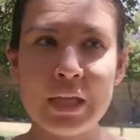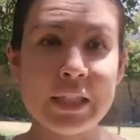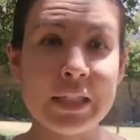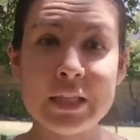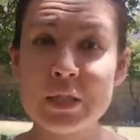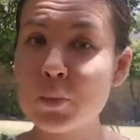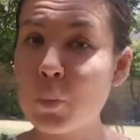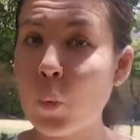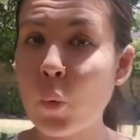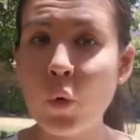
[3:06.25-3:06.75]

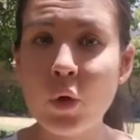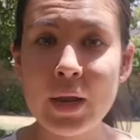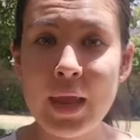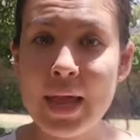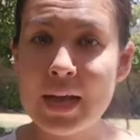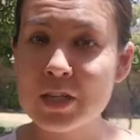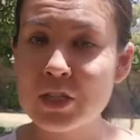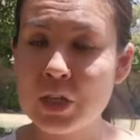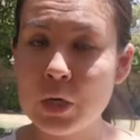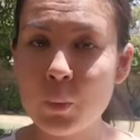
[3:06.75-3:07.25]
this word
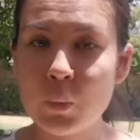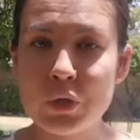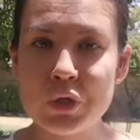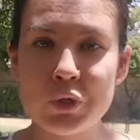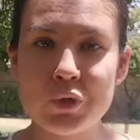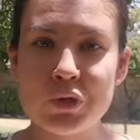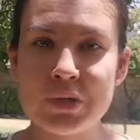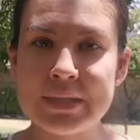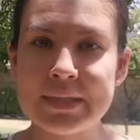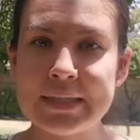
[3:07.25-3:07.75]
actually was
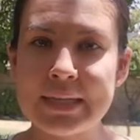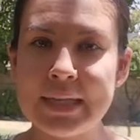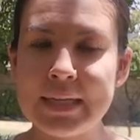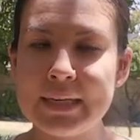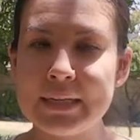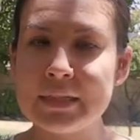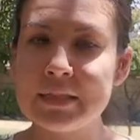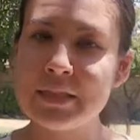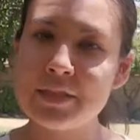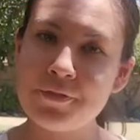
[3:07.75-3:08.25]

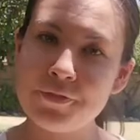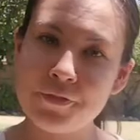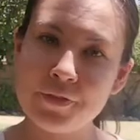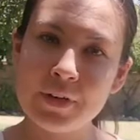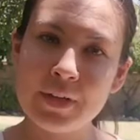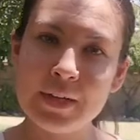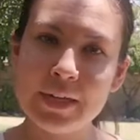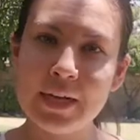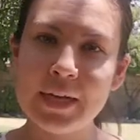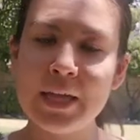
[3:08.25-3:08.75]
translated
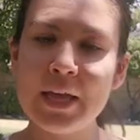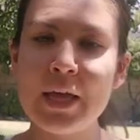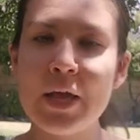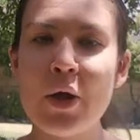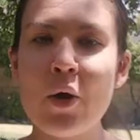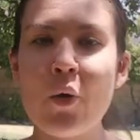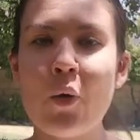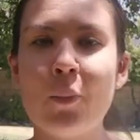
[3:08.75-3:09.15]
differently